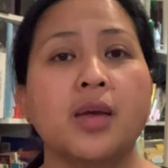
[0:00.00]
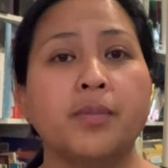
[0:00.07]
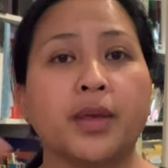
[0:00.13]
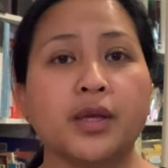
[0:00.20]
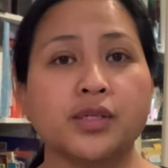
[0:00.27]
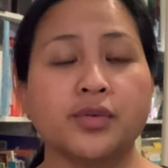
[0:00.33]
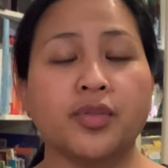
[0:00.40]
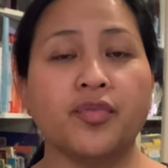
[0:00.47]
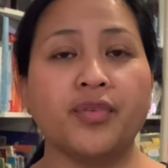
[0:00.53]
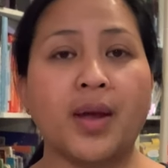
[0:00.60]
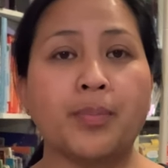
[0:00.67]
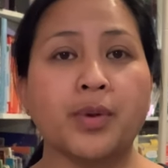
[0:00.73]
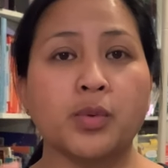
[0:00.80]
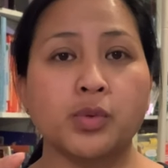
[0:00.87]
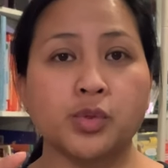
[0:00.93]
because of the
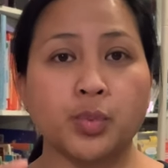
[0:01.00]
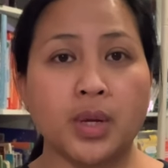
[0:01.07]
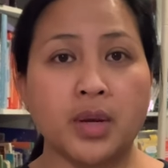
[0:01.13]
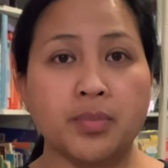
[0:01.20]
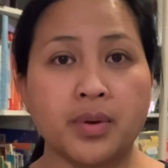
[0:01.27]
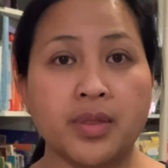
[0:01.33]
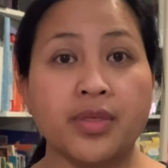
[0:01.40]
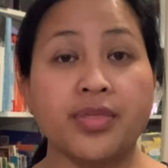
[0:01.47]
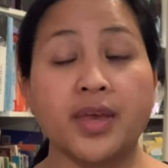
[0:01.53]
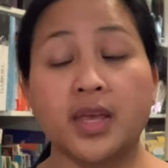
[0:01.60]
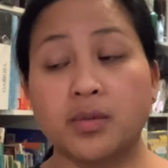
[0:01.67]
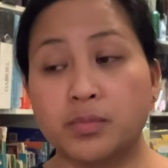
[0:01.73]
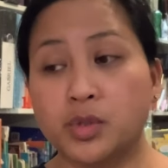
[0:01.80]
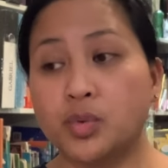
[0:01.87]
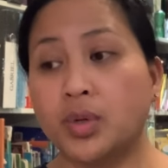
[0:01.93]
fabric was really really thick
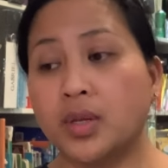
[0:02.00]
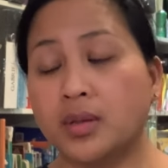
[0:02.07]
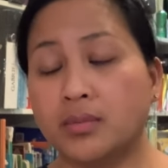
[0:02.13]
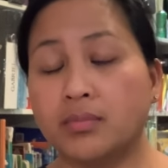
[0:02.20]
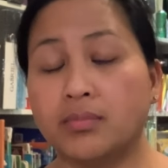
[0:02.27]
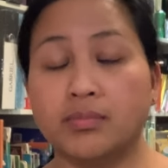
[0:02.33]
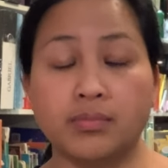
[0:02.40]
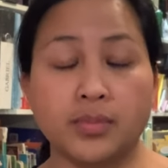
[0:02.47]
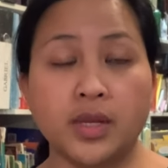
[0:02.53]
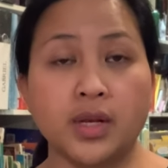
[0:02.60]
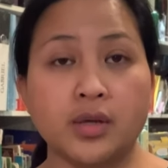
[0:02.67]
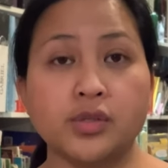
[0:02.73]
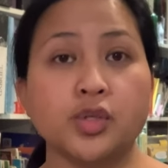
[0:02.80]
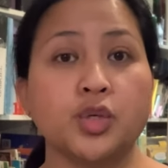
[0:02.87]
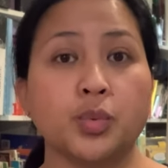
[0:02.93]
in between you
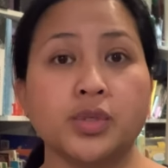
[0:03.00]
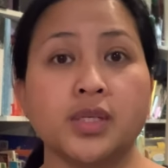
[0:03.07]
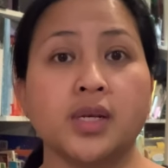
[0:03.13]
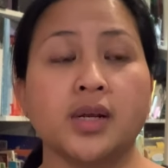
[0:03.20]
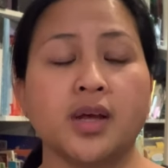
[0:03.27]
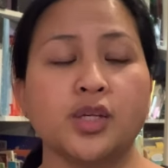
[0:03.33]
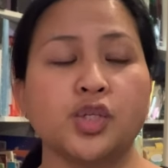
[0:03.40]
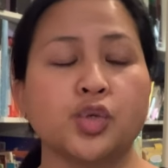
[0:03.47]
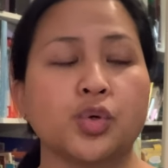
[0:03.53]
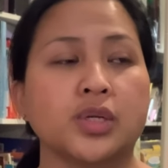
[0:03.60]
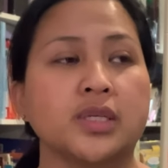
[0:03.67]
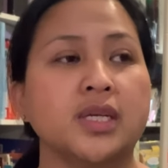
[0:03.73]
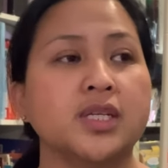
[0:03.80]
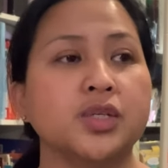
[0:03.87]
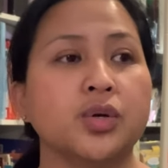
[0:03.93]
know so she wanted a nice strong
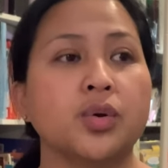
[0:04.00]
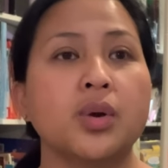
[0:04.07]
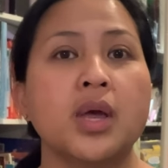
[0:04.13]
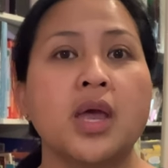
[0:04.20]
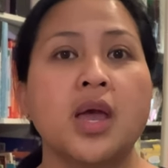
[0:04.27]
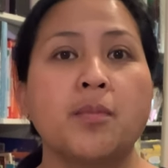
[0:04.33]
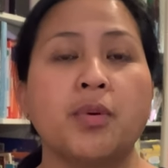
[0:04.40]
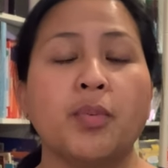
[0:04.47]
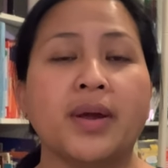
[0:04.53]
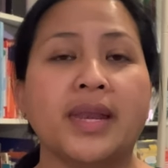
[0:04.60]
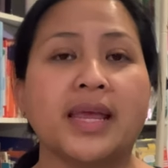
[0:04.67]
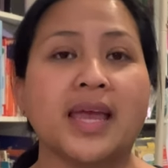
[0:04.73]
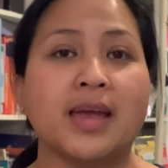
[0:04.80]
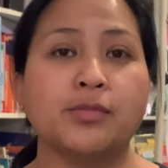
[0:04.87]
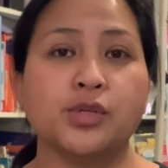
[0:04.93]
needle but when
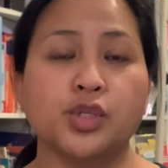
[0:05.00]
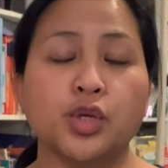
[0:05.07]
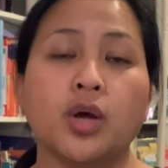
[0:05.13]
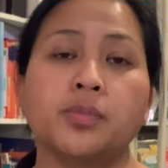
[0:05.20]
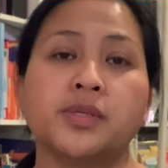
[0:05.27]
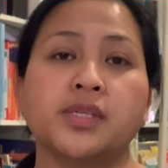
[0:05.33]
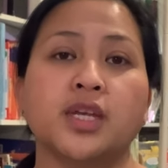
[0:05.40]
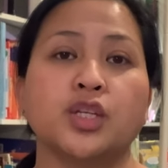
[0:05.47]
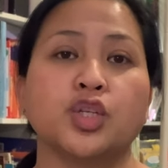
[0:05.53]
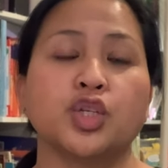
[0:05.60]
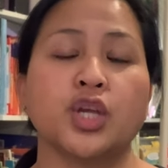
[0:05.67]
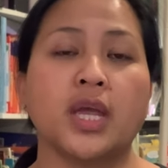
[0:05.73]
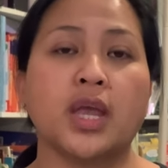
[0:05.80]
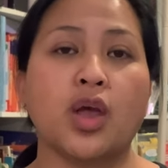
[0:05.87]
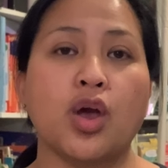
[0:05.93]
it came to top
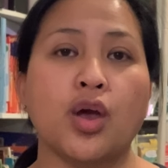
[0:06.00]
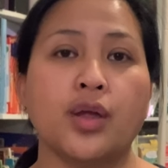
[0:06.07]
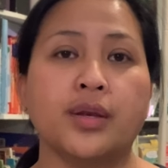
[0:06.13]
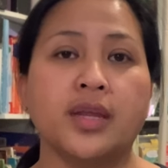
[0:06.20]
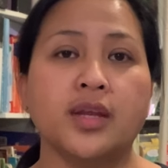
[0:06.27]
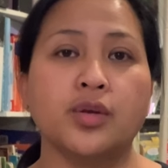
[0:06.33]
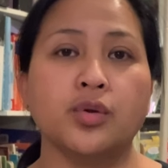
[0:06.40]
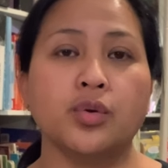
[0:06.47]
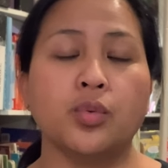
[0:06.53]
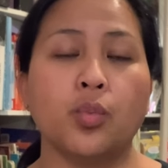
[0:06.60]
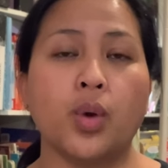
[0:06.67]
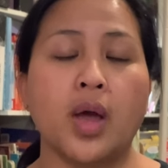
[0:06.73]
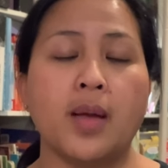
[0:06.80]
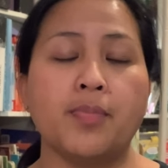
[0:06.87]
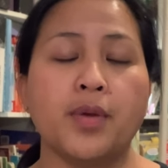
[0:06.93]
stitching her needle
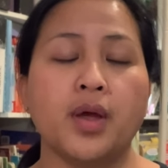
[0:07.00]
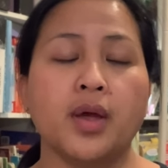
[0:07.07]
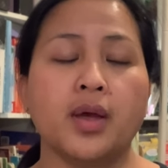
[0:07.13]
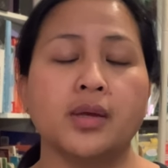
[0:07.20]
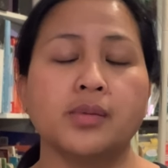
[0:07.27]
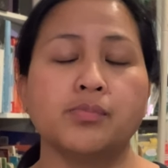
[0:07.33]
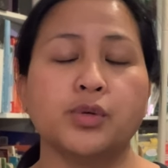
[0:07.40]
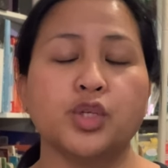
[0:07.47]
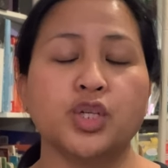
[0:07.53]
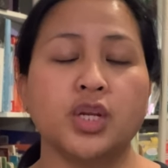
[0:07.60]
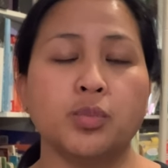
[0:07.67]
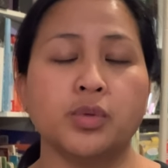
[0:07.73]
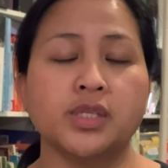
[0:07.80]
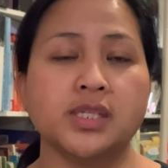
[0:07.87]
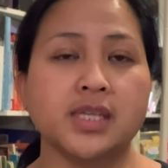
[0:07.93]
um her
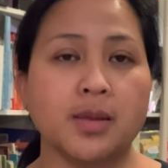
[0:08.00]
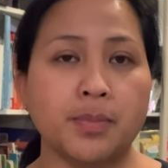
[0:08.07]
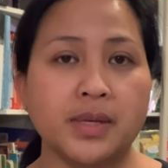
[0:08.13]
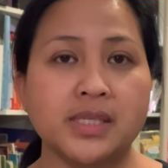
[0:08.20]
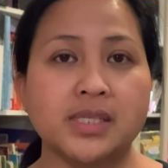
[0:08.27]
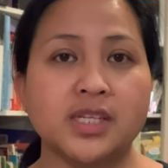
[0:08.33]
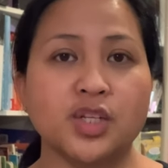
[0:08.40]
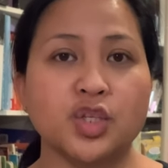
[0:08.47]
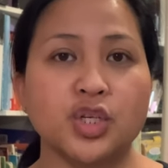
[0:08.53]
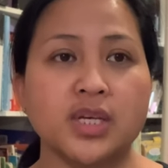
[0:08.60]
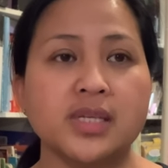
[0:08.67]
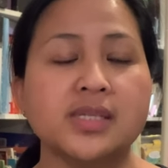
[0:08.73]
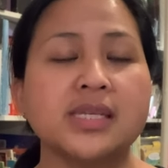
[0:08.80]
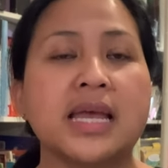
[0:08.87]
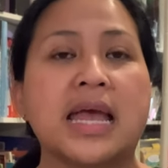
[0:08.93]
machine was skipping
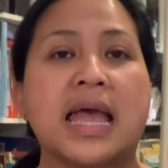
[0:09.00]
stitches